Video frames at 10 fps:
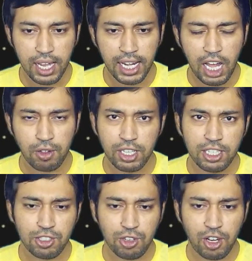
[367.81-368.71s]
And now the
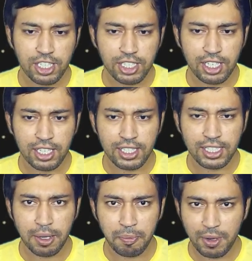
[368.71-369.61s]
installation
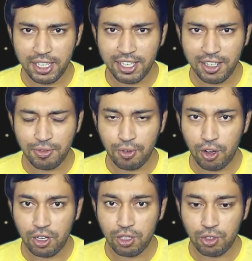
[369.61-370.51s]
is completed
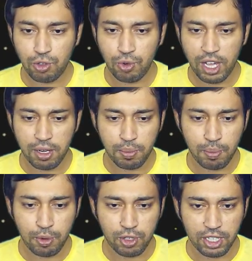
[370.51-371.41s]
for dual
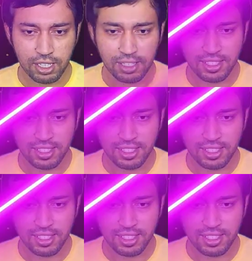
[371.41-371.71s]
booting.